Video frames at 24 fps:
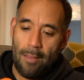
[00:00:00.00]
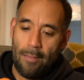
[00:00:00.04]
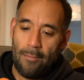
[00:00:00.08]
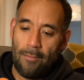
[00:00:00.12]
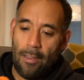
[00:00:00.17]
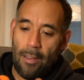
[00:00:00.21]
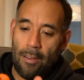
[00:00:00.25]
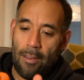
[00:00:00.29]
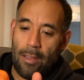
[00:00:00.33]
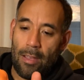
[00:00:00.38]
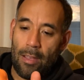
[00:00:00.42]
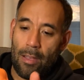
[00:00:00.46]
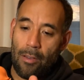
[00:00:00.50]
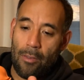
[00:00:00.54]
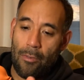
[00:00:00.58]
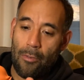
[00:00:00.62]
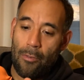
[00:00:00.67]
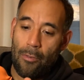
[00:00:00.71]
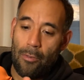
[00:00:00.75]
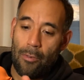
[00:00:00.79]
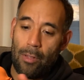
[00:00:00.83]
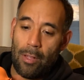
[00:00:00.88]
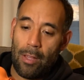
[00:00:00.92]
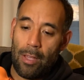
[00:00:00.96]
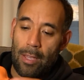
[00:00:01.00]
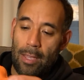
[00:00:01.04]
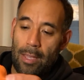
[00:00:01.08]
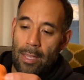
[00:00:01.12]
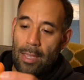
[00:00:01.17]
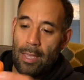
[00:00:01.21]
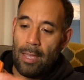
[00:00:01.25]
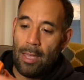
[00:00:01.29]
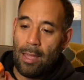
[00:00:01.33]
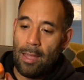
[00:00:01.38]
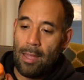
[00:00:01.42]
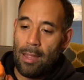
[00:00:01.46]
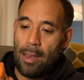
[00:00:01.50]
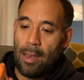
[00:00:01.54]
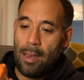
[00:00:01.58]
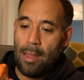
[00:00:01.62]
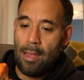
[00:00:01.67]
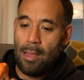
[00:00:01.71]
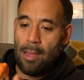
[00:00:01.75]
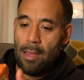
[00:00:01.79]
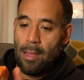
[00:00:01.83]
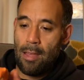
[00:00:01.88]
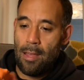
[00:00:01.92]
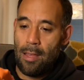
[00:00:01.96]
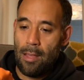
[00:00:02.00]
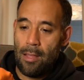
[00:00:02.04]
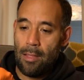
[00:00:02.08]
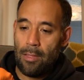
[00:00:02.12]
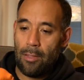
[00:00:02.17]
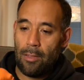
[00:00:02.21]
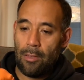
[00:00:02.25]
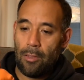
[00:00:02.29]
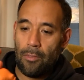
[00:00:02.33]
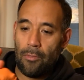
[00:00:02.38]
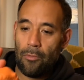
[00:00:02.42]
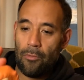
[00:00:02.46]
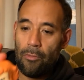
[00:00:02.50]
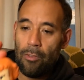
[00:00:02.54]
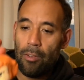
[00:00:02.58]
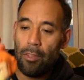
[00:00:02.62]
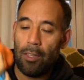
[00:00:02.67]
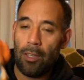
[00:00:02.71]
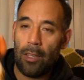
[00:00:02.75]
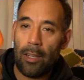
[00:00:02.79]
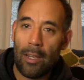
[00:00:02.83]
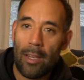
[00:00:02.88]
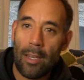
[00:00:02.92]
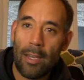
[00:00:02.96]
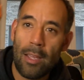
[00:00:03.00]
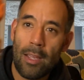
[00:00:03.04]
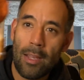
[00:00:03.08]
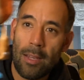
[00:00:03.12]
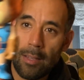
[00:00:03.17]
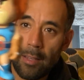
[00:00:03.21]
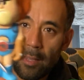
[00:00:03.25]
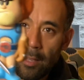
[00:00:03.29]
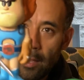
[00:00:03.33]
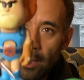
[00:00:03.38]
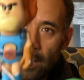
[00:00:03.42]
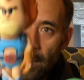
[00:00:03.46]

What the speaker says: Very cool. Again, looks really neat.